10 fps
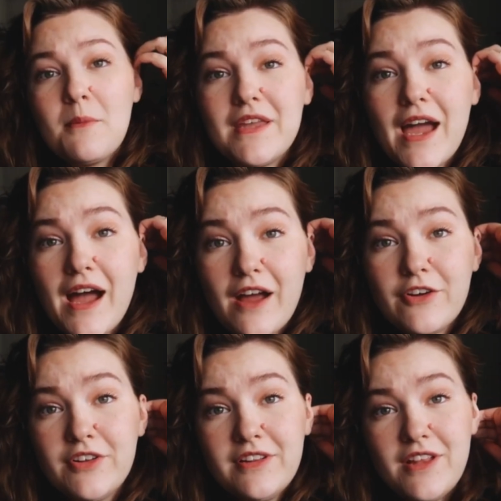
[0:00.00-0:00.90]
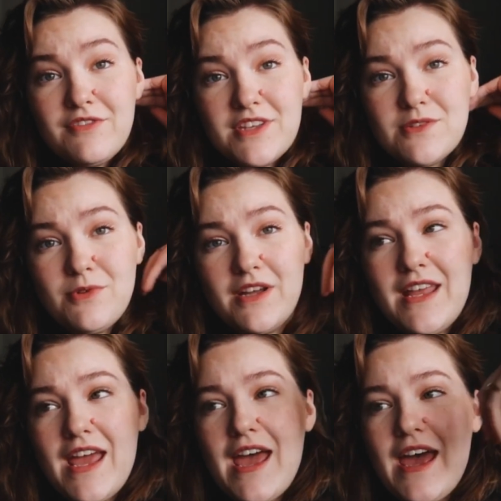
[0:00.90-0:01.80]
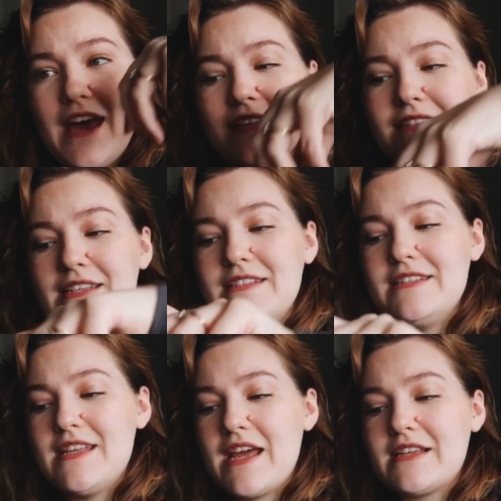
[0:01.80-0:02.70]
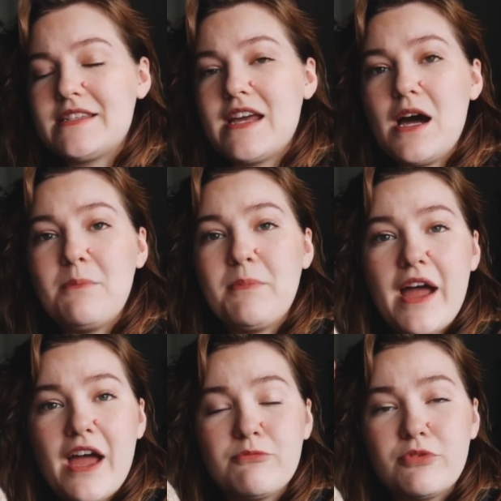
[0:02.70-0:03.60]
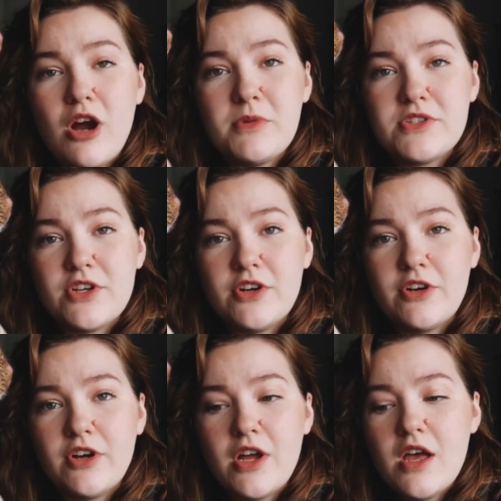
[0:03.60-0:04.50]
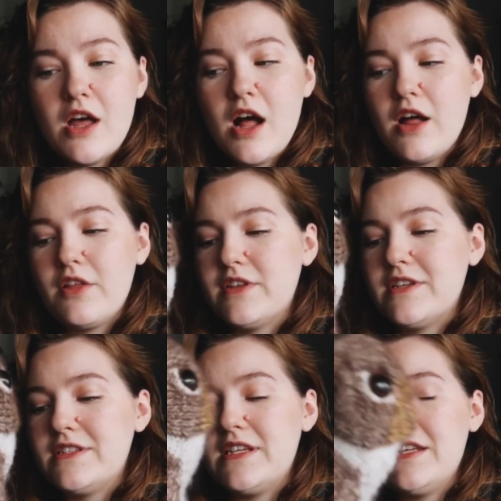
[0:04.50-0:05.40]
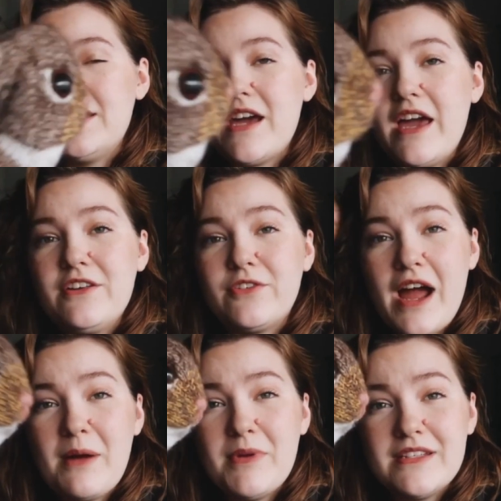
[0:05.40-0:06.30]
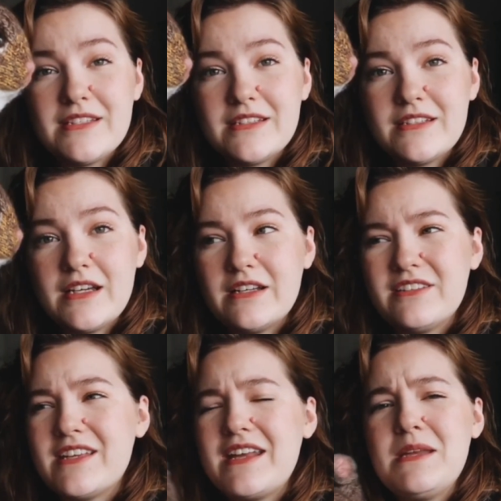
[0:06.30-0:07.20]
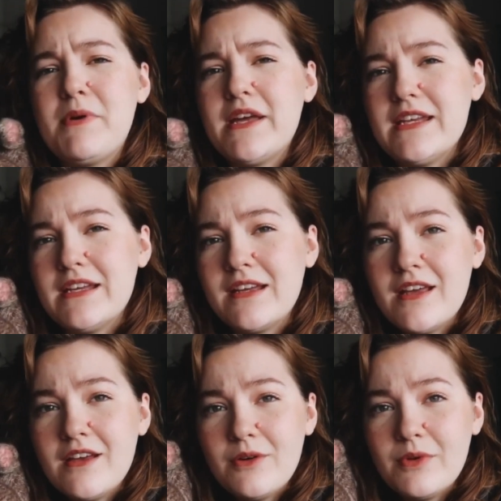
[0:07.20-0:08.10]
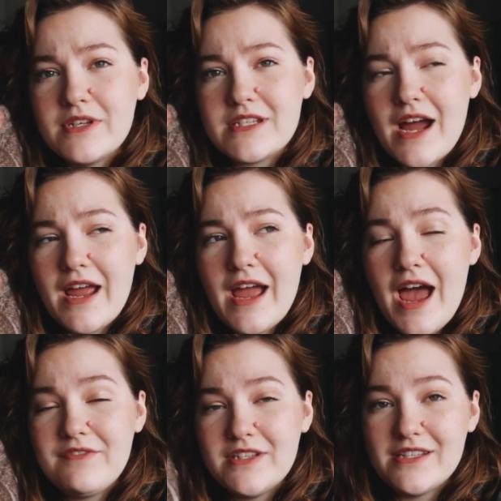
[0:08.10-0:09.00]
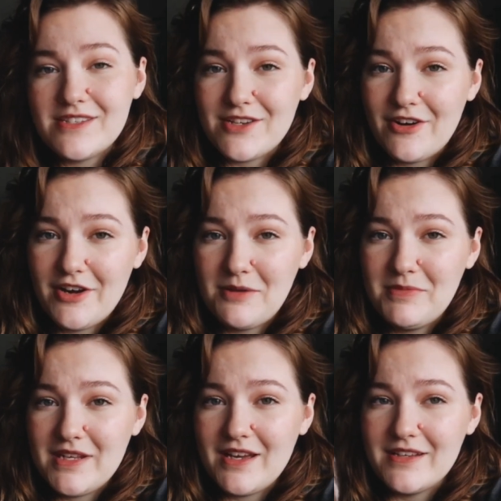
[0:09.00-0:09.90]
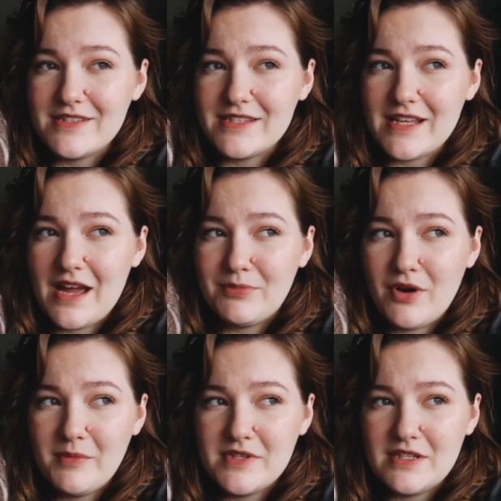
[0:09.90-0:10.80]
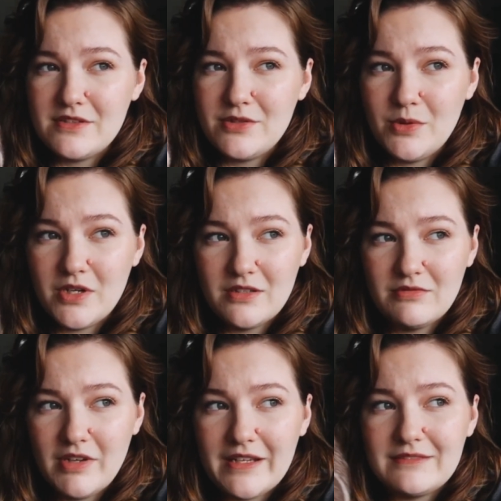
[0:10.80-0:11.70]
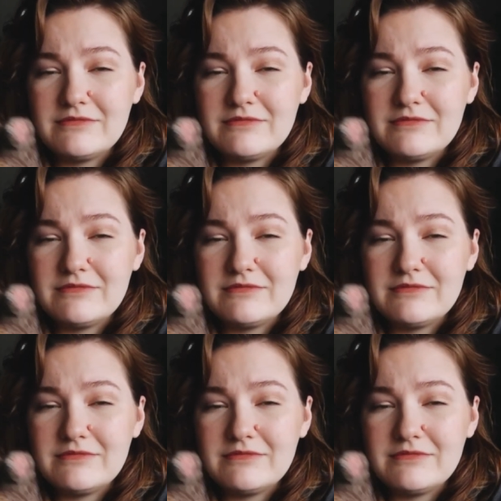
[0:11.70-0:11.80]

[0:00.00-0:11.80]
But yeah, I really love this one. And next up, I have promised her the teeny tiny rabbit, the tiny bunny, which I have to get started on because I promised it to her like